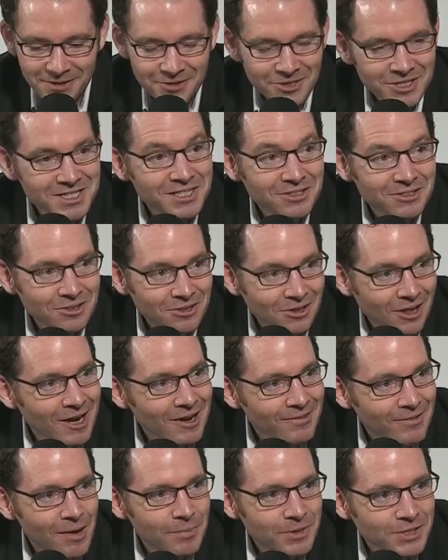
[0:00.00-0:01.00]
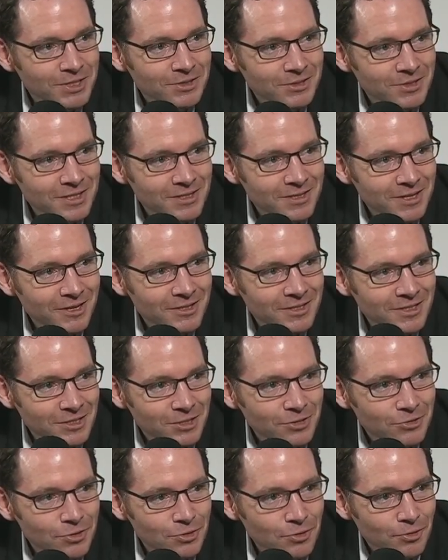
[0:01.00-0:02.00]
still a lot of opportunity there to
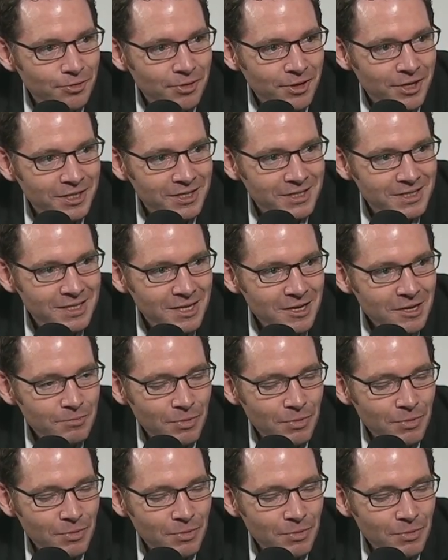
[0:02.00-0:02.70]
do cool things,